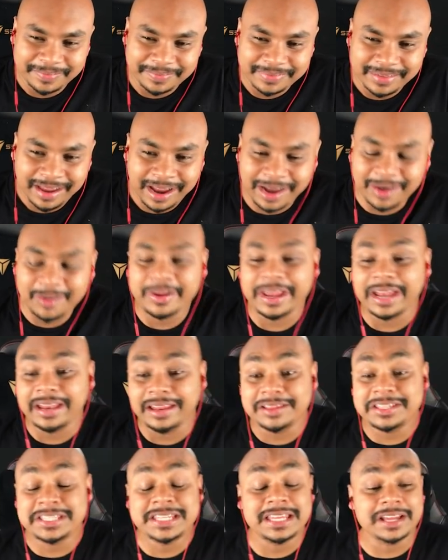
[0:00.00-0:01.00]
I don't get it.
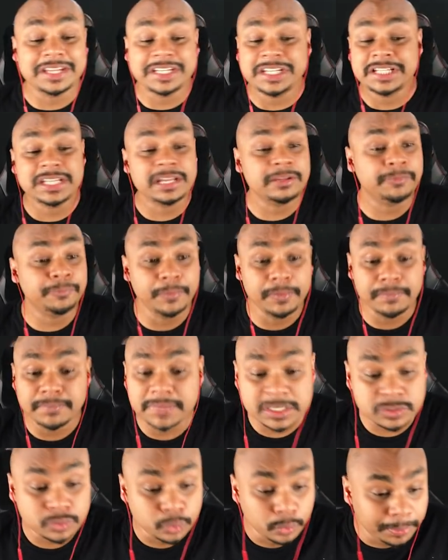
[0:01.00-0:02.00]
See, she just filmed
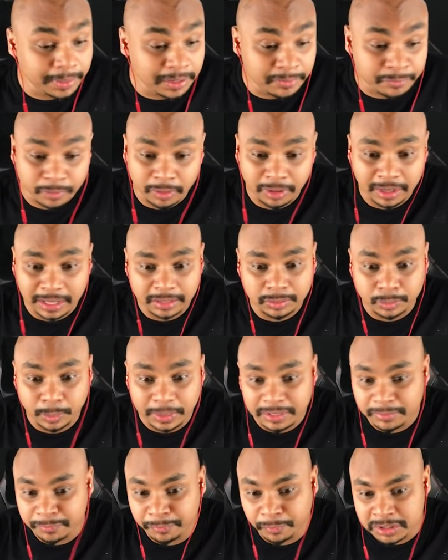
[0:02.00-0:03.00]
this woman for, like,
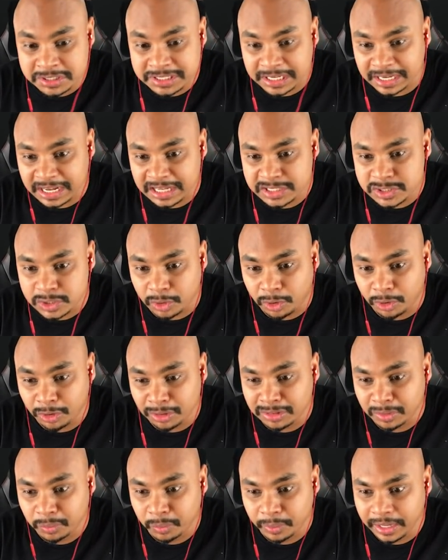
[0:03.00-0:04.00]
24 seconds all the
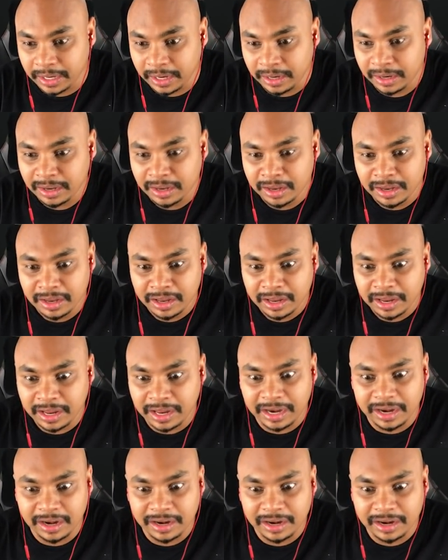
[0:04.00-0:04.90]
way. And